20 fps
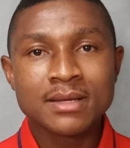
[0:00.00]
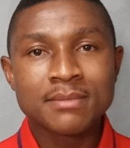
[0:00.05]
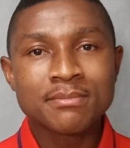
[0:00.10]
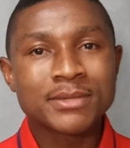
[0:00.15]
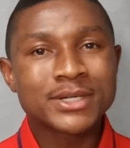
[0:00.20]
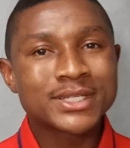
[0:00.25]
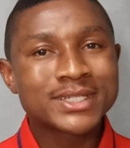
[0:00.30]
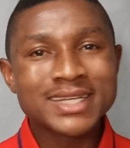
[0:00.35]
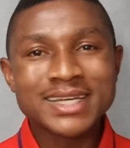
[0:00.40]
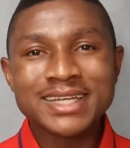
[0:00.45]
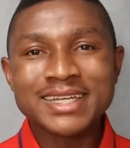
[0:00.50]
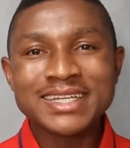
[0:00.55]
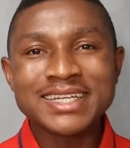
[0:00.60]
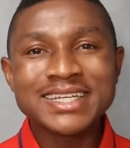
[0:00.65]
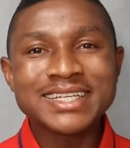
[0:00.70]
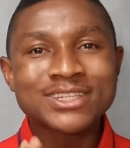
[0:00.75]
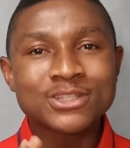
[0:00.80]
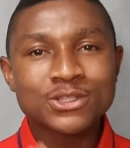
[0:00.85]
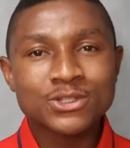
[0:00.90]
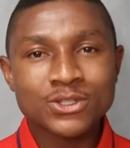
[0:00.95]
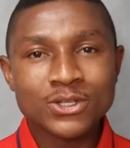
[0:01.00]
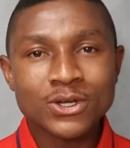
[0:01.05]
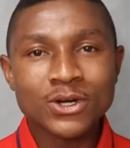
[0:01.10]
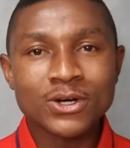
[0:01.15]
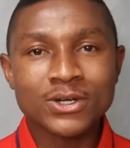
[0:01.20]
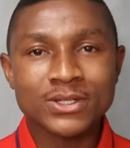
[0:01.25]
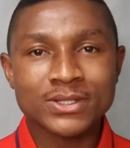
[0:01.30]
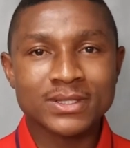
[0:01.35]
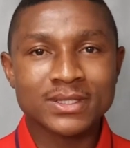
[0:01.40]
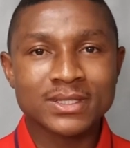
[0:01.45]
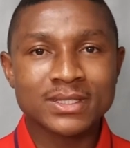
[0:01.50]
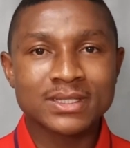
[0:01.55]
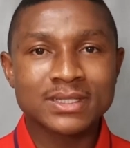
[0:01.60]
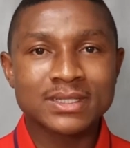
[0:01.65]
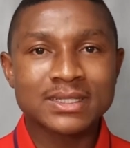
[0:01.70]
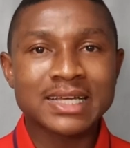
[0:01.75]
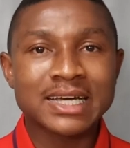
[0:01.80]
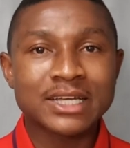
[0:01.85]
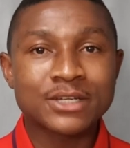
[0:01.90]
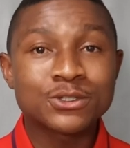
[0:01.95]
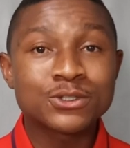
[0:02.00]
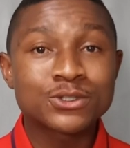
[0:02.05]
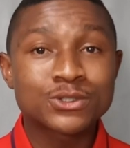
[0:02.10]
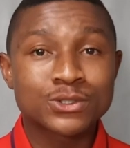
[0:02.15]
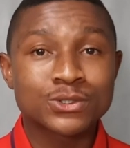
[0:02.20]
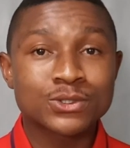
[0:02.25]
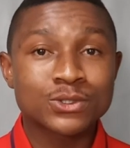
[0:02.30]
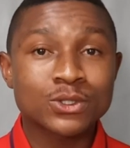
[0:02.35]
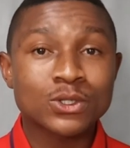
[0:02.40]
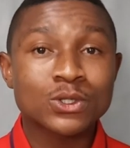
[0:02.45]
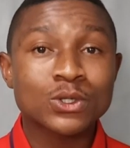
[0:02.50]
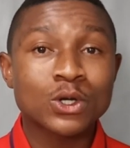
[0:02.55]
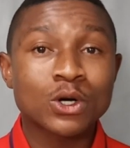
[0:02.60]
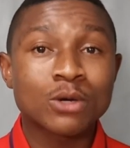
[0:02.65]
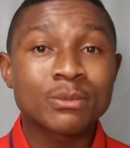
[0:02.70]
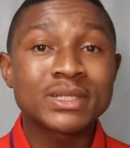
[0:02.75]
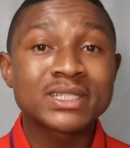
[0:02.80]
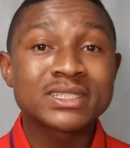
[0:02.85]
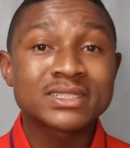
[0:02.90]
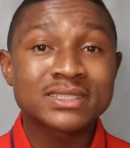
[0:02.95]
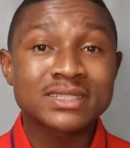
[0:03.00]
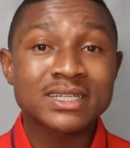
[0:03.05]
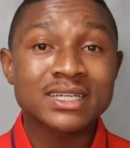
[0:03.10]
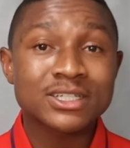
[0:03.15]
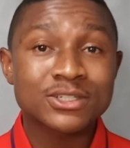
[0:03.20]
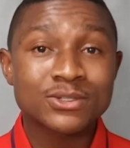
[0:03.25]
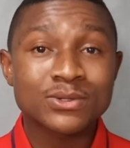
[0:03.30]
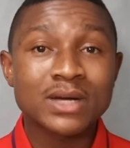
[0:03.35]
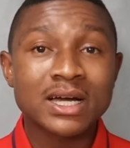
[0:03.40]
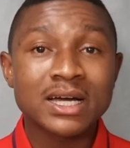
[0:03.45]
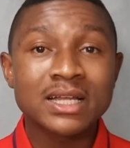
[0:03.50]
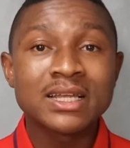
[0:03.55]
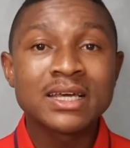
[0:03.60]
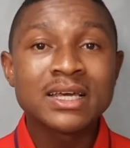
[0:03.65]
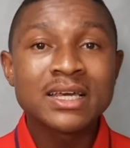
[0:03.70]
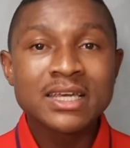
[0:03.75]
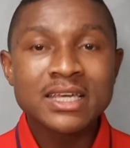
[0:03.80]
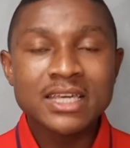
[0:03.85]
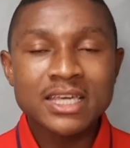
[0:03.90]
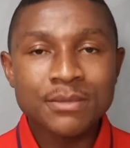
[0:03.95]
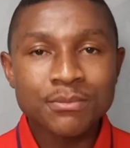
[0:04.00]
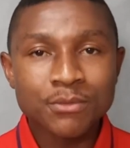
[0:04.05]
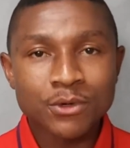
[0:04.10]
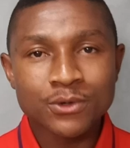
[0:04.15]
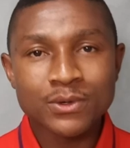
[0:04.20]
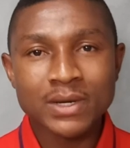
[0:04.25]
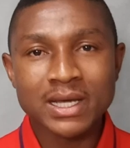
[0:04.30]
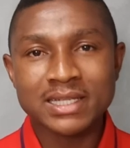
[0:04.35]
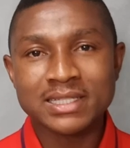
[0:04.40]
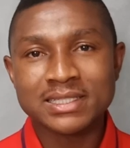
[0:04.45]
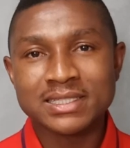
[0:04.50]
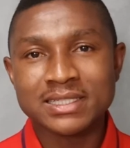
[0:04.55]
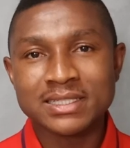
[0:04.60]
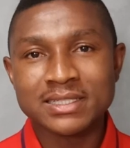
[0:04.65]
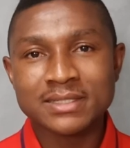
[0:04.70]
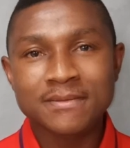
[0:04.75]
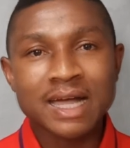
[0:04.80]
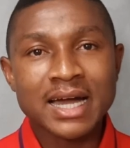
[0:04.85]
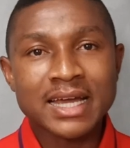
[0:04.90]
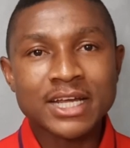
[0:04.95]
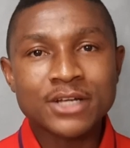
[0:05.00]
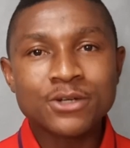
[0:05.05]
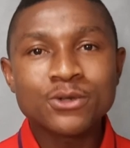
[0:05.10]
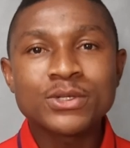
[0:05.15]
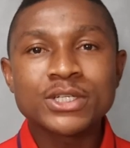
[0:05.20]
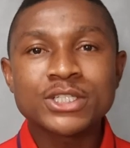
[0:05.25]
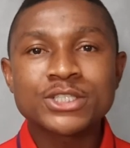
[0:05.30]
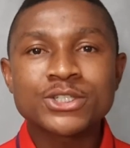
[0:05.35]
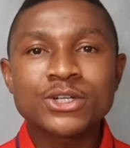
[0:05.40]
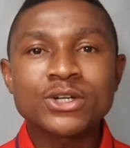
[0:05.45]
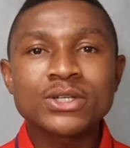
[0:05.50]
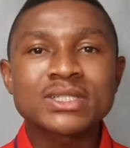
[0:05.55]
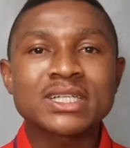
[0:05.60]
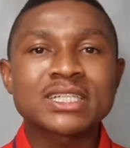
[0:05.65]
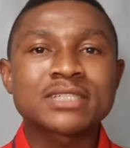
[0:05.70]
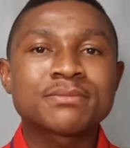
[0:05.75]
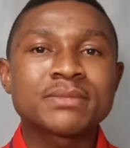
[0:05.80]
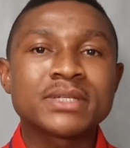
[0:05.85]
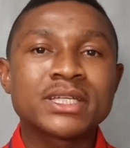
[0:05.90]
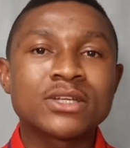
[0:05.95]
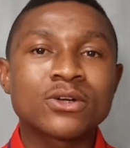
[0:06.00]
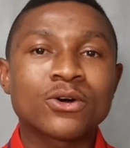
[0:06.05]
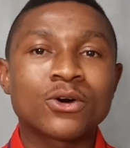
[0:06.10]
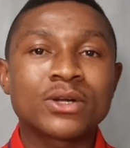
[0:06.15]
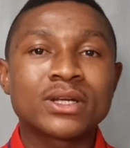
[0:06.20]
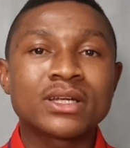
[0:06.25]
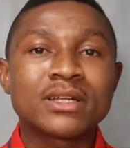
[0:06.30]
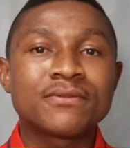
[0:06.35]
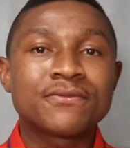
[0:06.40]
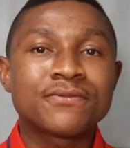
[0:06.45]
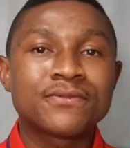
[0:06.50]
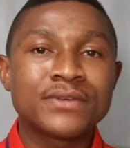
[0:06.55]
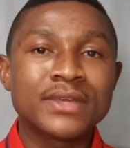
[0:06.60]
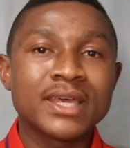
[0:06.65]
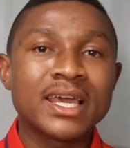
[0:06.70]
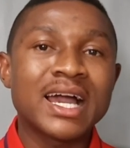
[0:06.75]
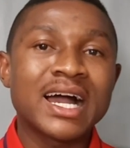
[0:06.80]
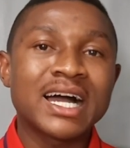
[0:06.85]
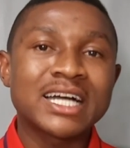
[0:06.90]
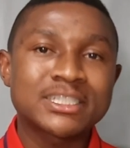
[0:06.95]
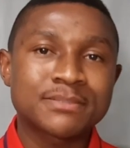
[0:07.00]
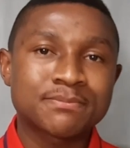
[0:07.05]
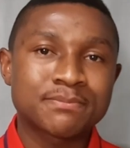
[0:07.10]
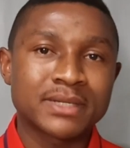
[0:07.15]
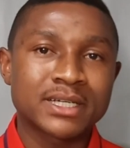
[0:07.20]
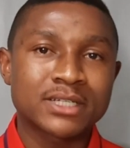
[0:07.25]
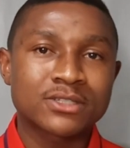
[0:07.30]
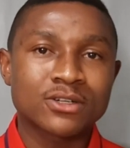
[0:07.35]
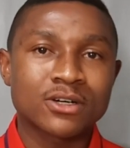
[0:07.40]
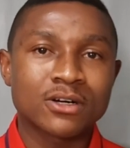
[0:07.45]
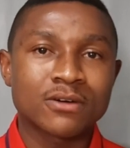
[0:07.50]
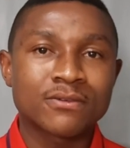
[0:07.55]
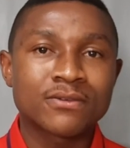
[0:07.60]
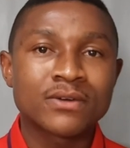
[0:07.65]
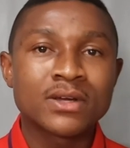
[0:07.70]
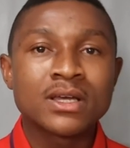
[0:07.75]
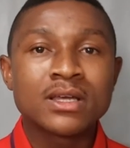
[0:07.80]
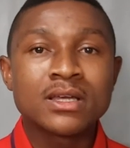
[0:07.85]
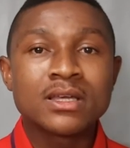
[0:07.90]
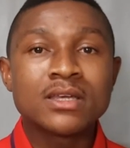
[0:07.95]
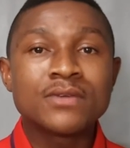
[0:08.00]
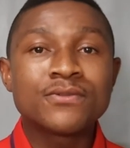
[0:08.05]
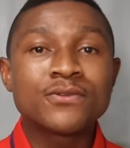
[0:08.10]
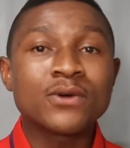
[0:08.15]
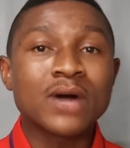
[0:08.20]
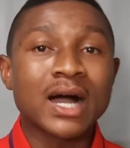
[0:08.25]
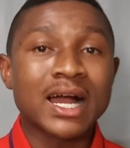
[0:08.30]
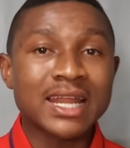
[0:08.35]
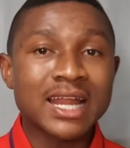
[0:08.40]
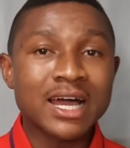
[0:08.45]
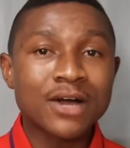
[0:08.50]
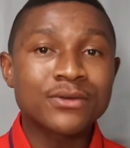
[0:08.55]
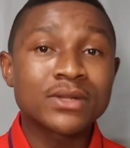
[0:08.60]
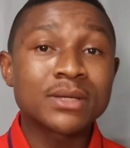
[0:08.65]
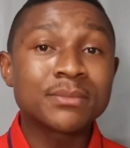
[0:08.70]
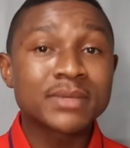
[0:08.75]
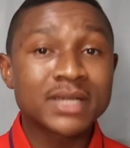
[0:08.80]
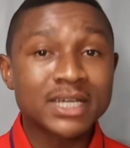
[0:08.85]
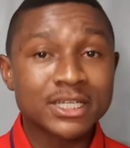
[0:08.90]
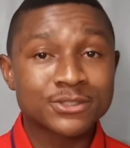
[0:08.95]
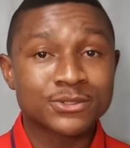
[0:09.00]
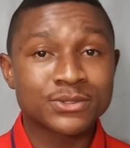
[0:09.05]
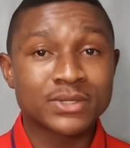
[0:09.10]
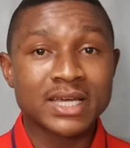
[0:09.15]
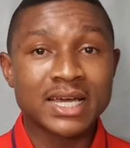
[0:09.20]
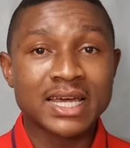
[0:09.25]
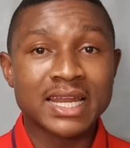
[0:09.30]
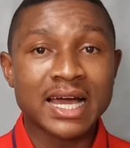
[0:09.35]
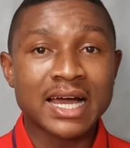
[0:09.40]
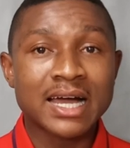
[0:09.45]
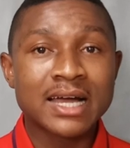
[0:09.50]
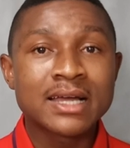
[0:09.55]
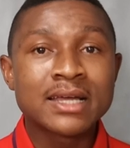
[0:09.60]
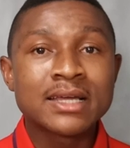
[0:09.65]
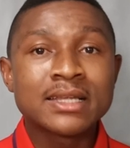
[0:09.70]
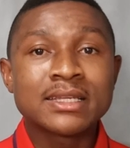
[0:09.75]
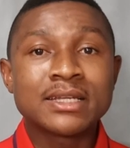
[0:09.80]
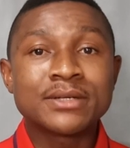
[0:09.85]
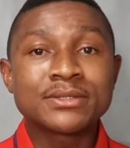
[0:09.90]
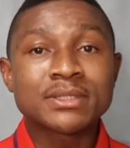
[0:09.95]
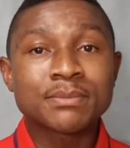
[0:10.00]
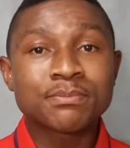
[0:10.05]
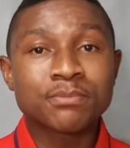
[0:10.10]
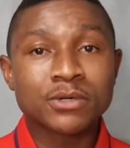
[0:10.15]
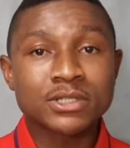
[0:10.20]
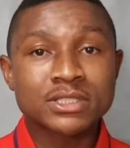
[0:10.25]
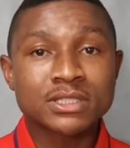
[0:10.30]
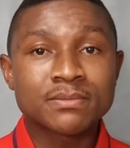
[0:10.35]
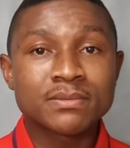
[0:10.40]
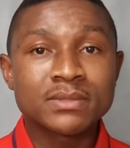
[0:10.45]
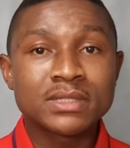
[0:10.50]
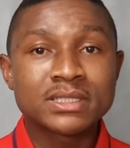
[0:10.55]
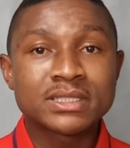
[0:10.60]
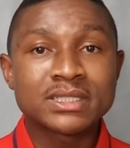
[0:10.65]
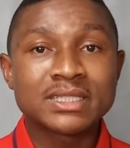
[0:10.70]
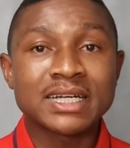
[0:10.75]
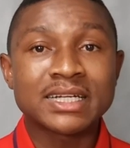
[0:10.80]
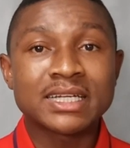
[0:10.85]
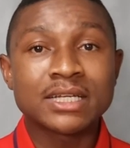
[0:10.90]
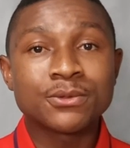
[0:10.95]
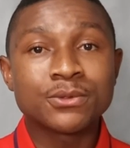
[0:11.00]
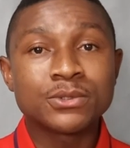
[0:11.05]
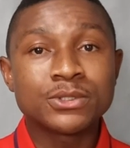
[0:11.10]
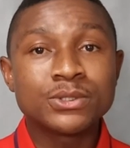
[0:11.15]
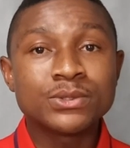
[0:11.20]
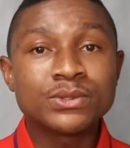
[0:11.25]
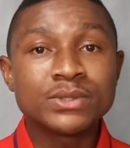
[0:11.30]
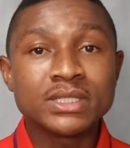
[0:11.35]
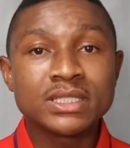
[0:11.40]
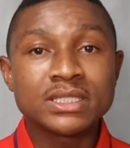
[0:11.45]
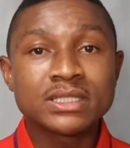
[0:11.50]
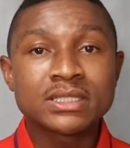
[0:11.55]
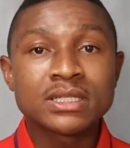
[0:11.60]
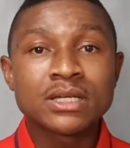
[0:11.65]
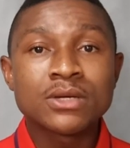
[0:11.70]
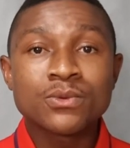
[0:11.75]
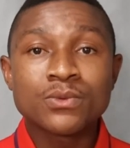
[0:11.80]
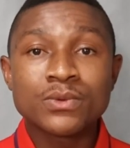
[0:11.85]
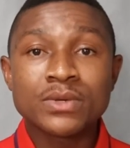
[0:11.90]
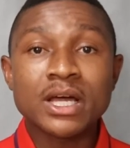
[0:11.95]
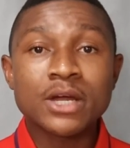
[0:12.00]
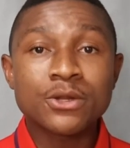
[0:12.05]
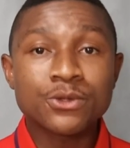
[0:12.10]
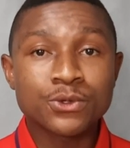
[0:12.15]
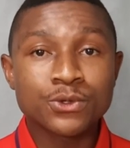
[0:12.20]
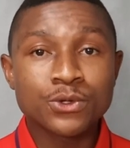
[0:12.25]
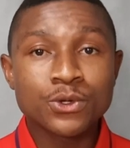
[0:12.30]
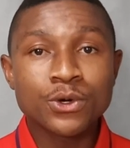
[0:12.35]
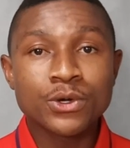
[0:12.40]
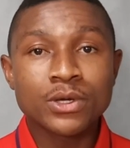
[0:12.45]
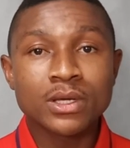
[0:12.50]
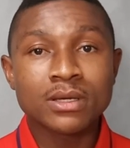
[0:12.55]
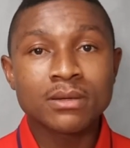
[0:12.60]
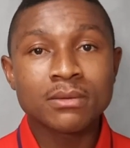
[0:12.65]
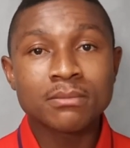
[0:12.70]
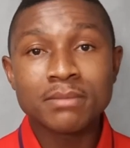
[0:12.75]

But then it taught that you should not commit sexual immorality. And I know the church has been on the fear aspect of if you allow them to get together, there's a possibility that they will do this without you knowing.